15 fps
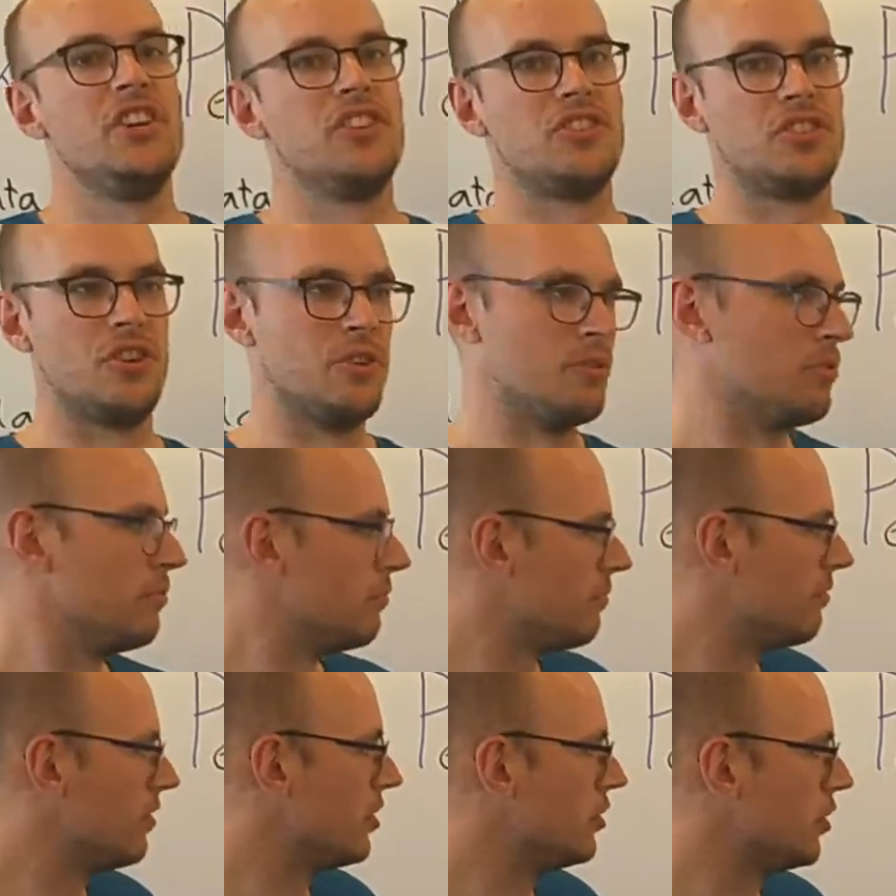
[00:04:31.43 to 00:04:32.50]
So
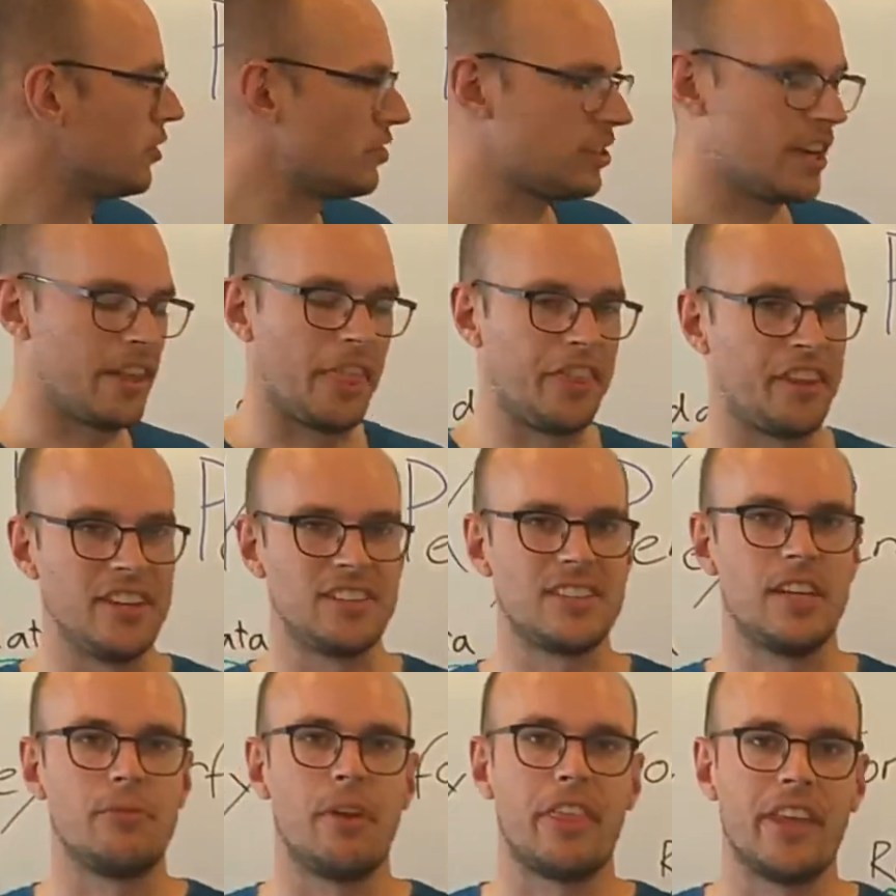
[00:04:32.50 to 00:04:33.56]
those are the things
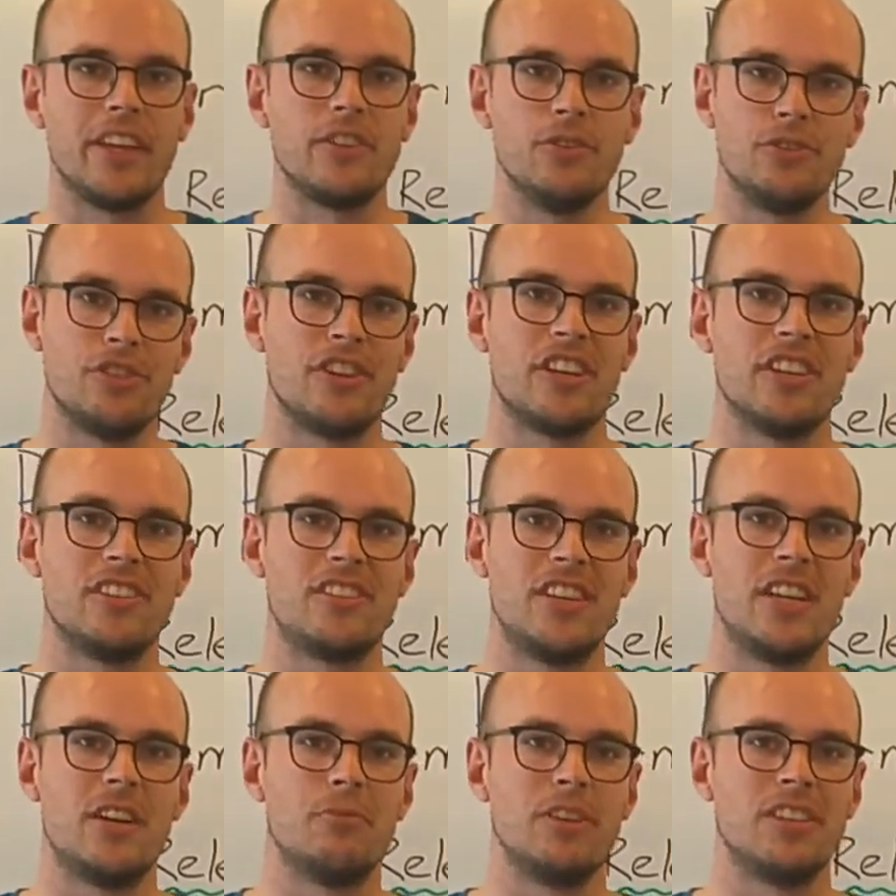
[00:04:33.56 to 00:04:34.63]
that we think you should
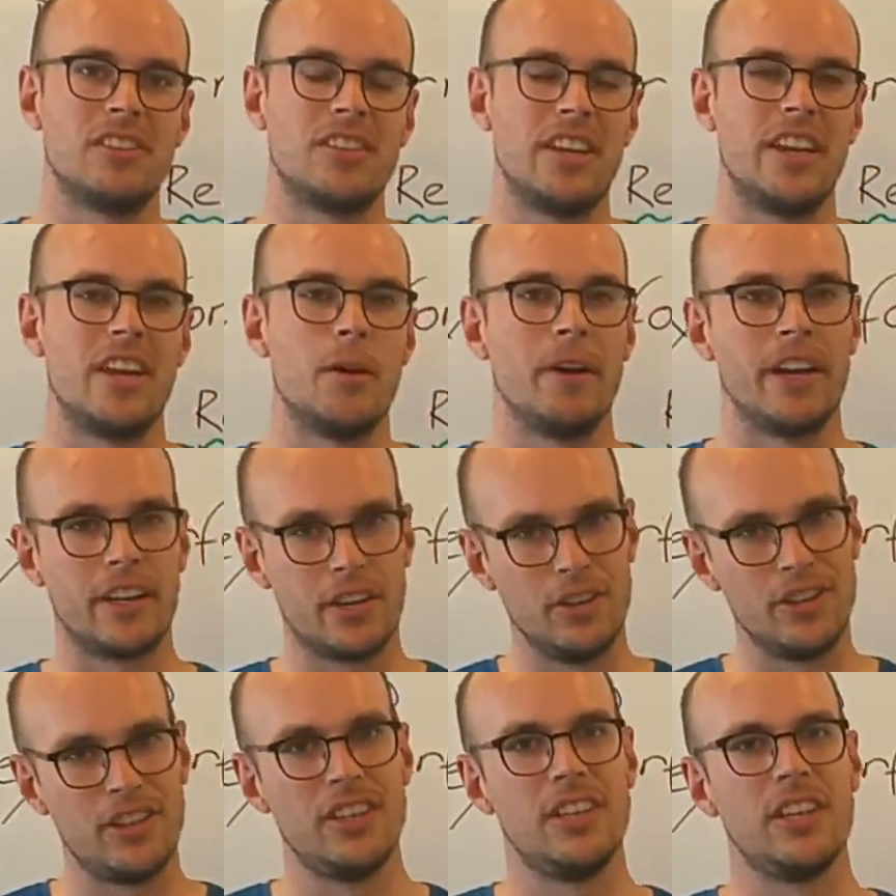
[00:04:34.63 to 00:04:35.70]
consider when setting up a
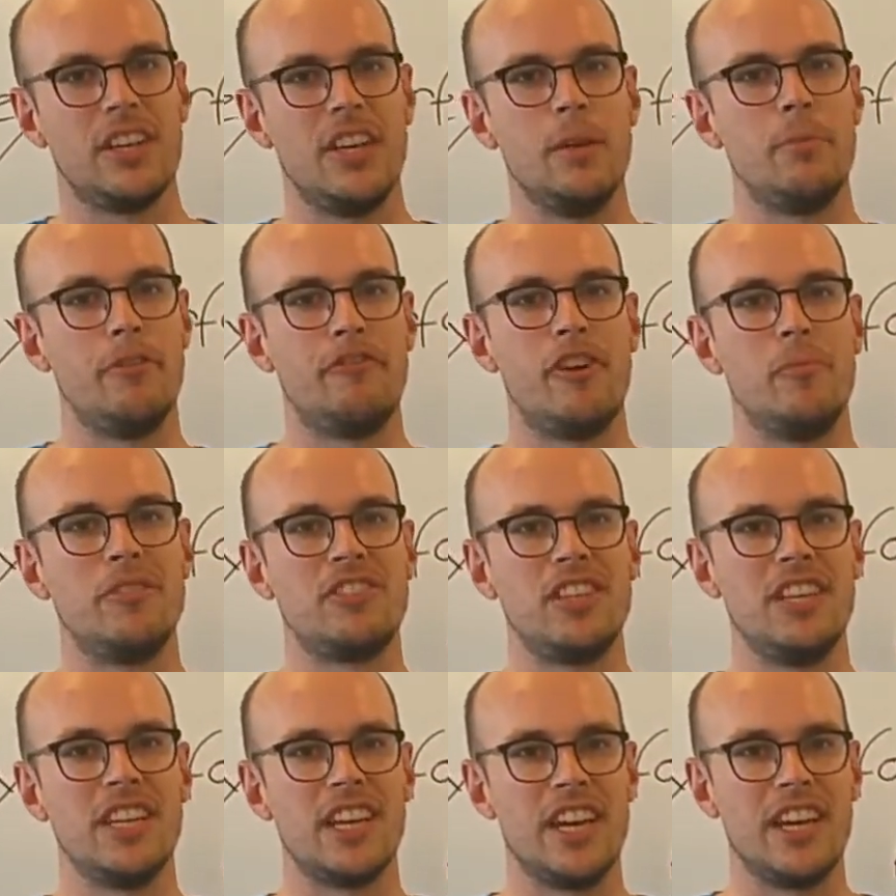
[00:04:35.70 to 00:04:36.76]
good key performance
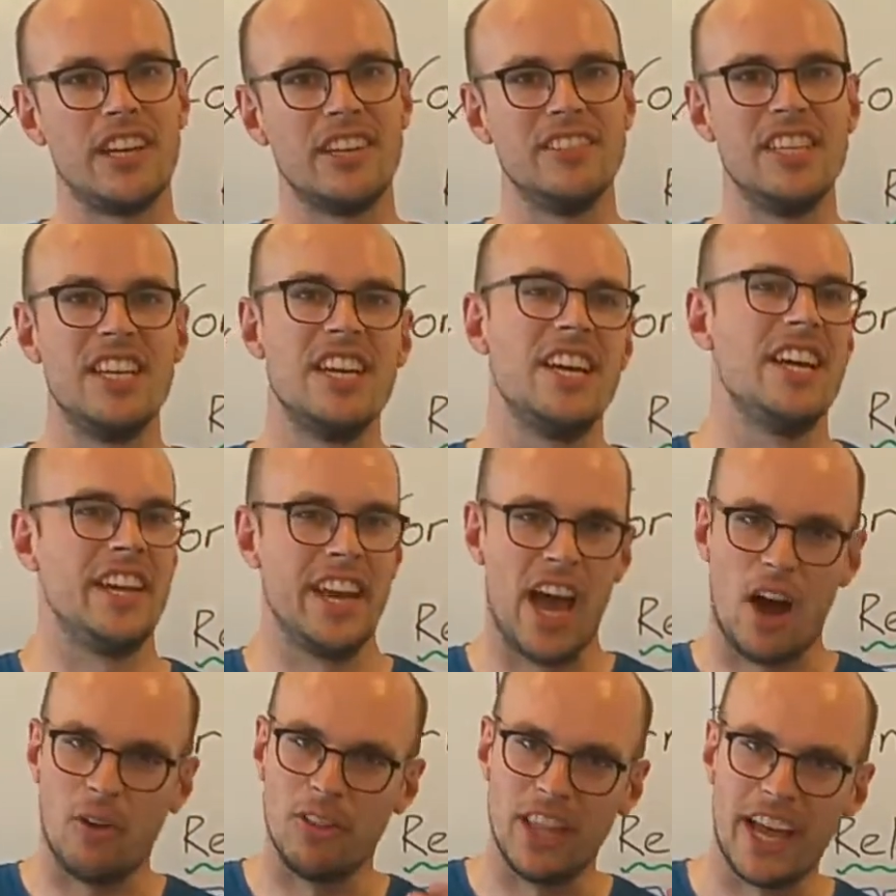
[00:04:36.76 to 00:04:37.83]
indicator.
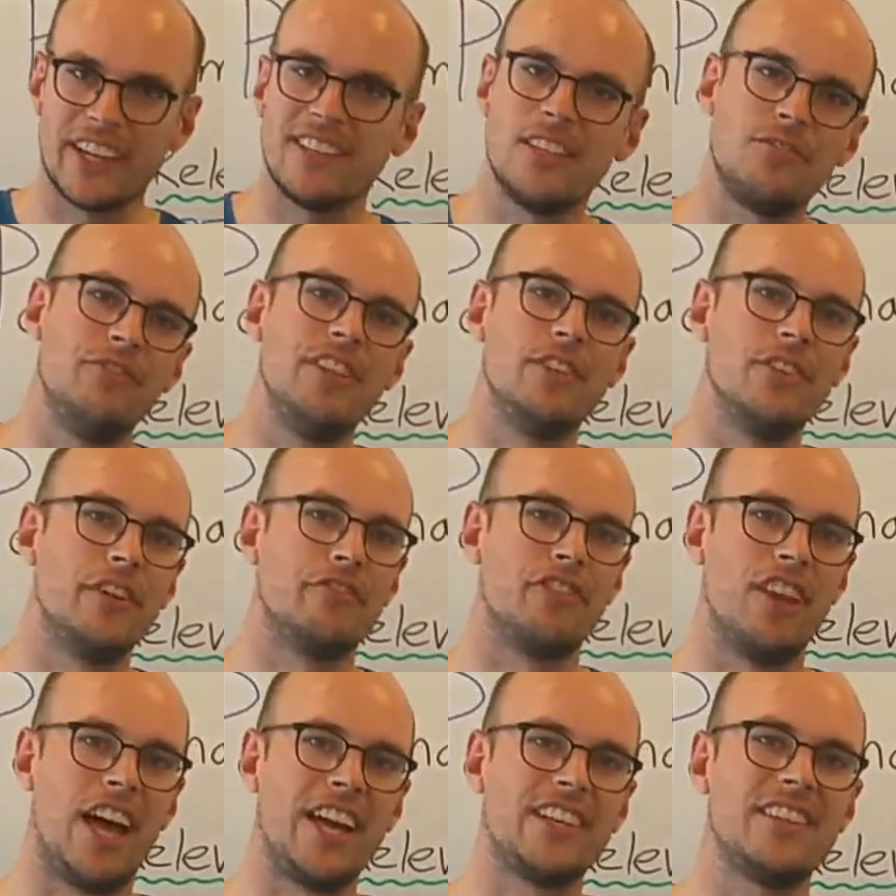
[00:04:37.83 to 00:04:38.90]
Now, like this video if
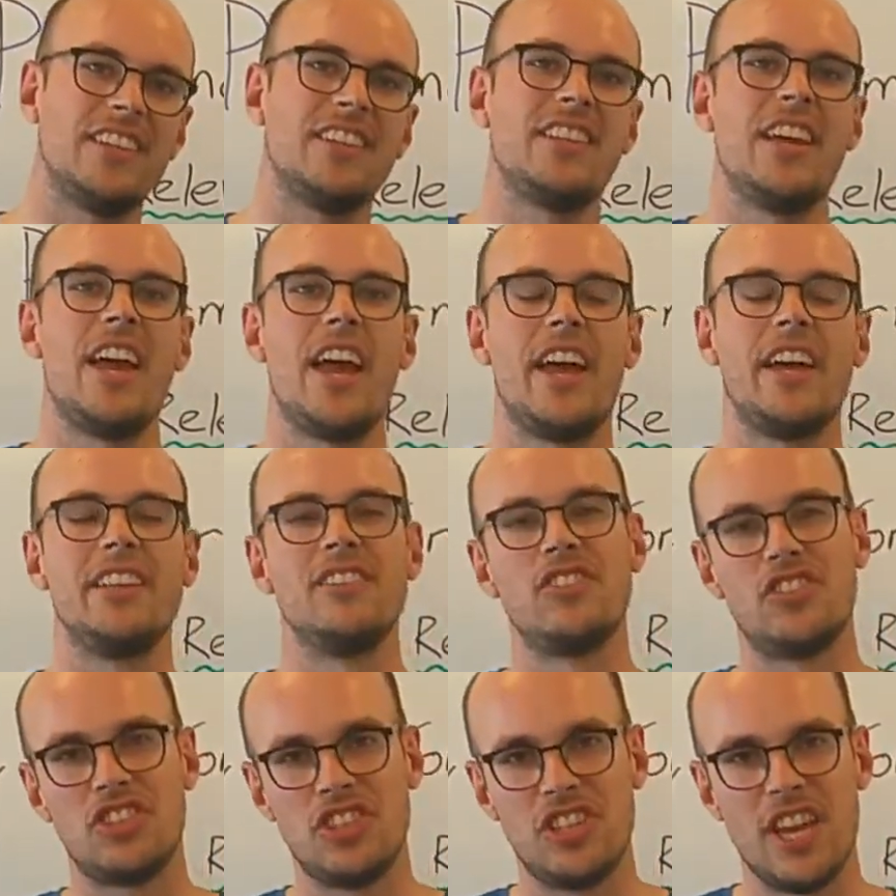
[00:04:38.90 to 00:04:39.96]
you liked it, and
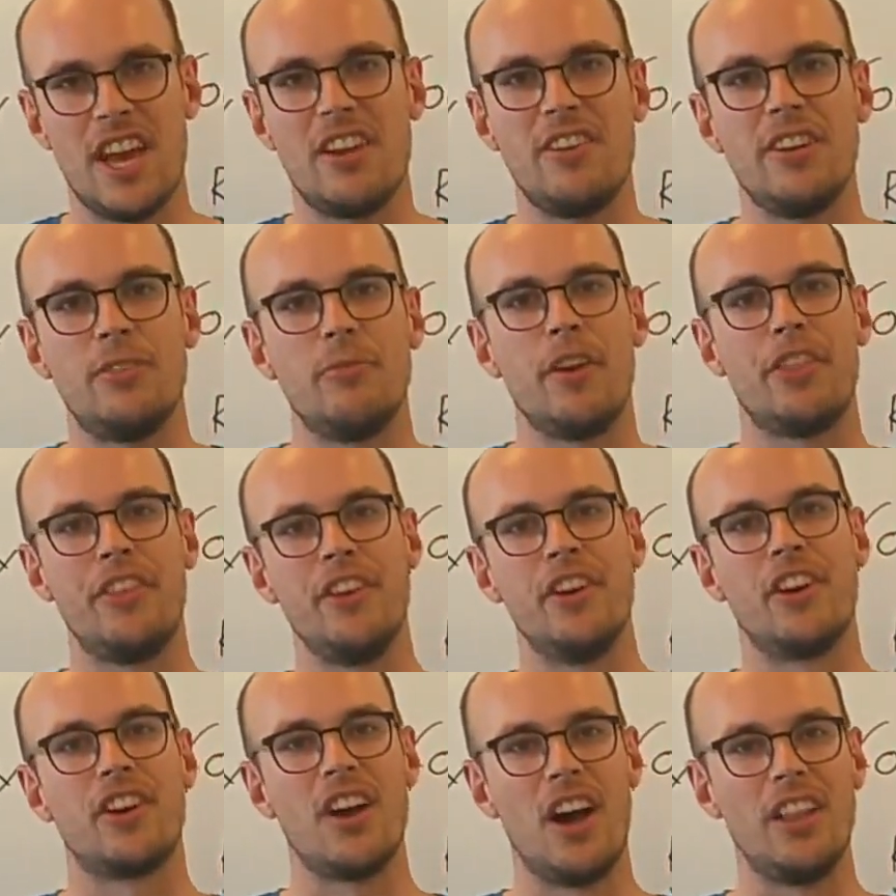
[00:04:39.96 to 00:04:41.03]
share it with
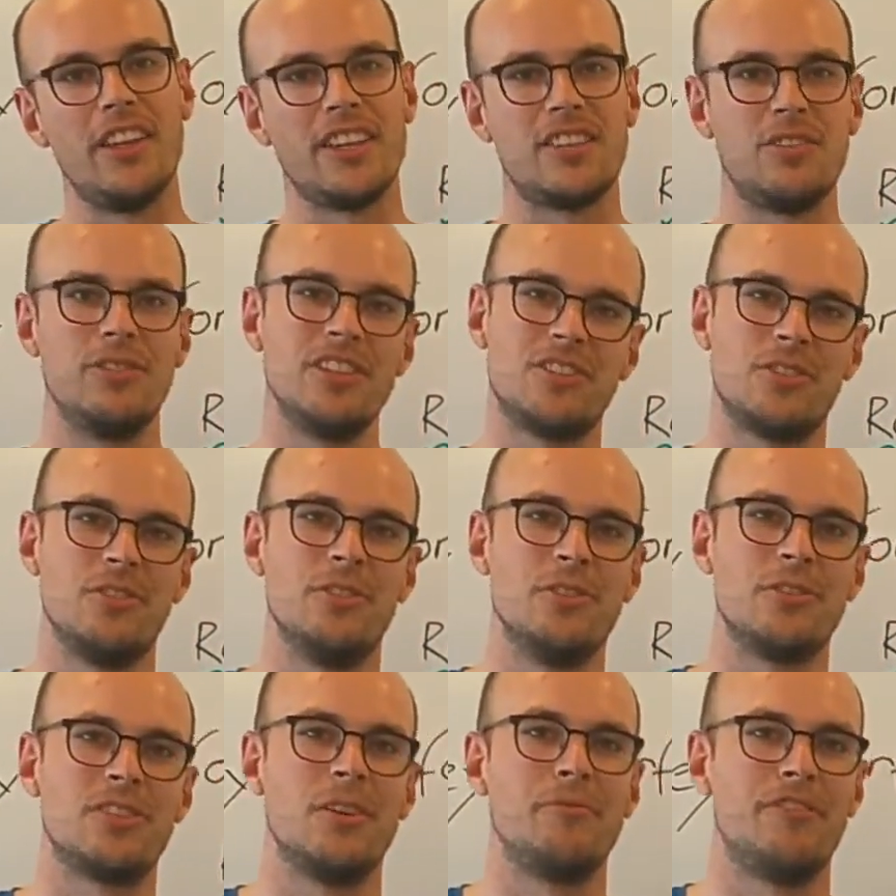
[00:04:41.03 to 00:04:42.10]
your colleagues who needs to
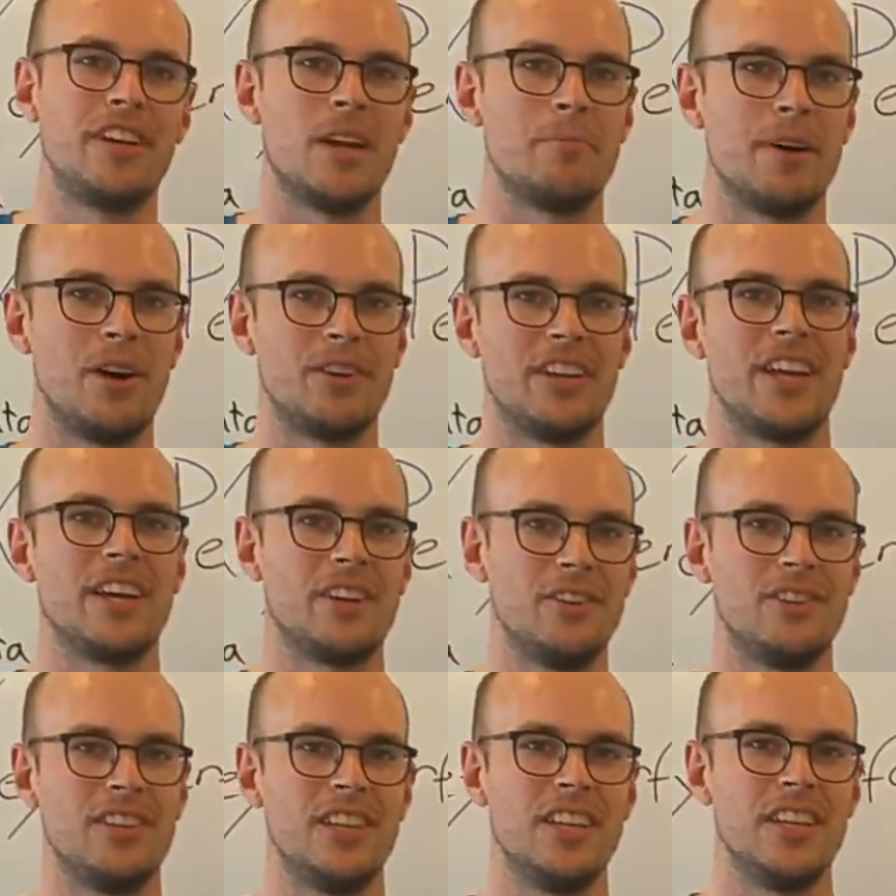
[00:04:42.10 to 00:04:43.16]
know something about a
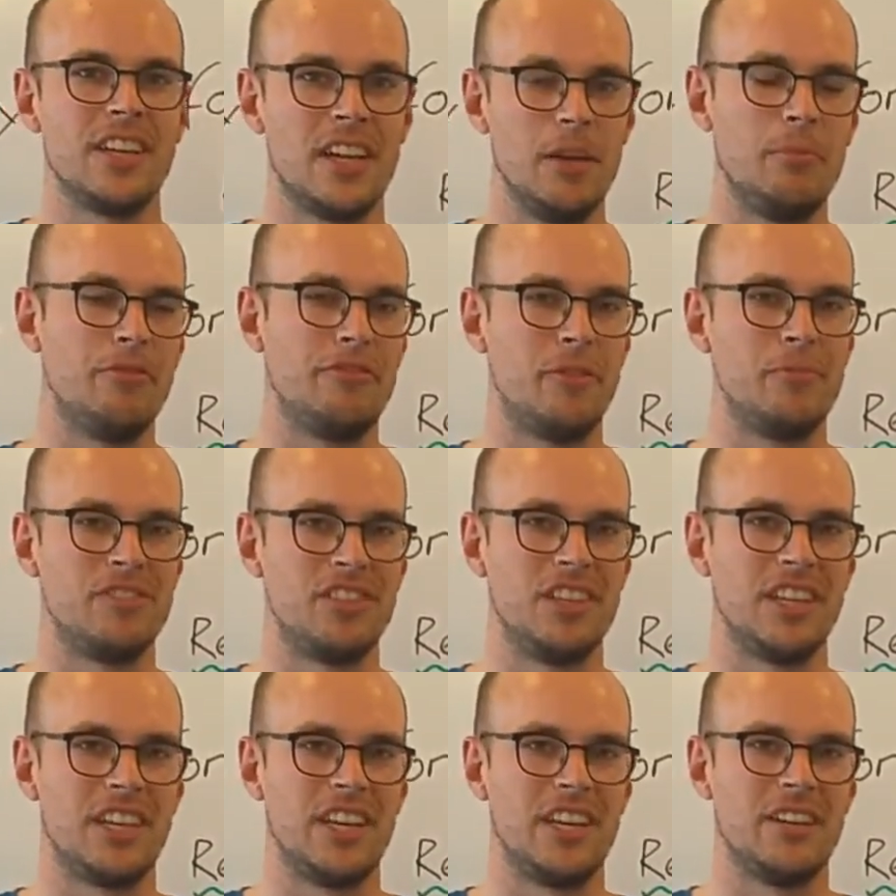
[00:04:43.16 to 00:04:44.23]
good key performance
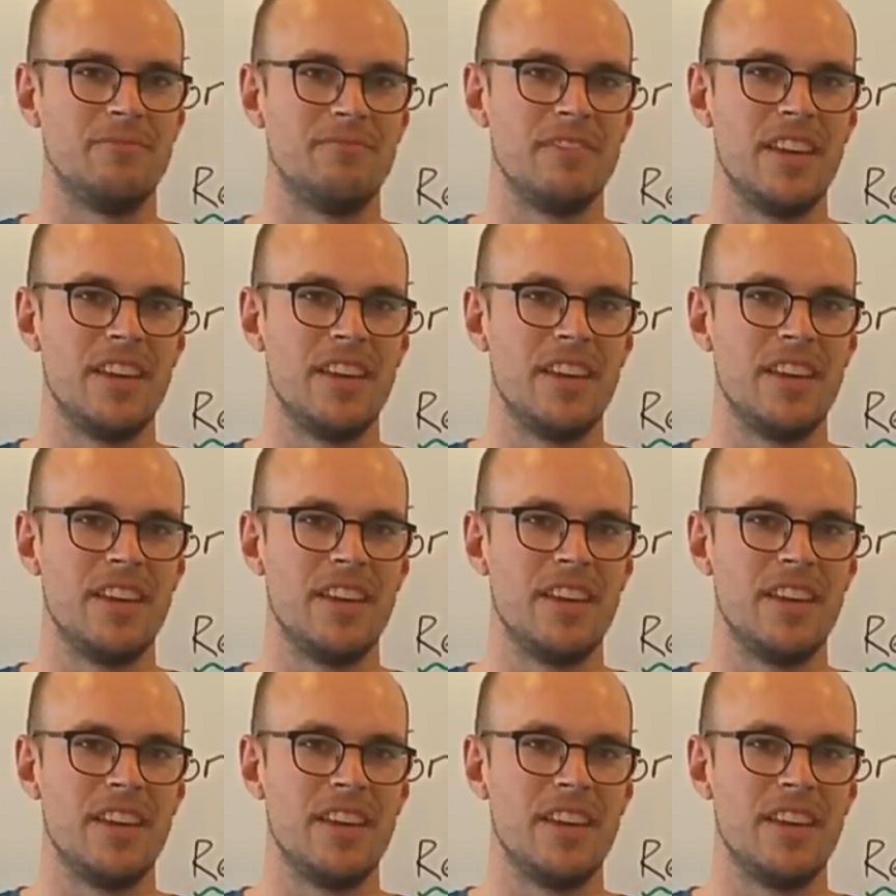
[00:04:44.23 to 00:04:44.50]
indicator.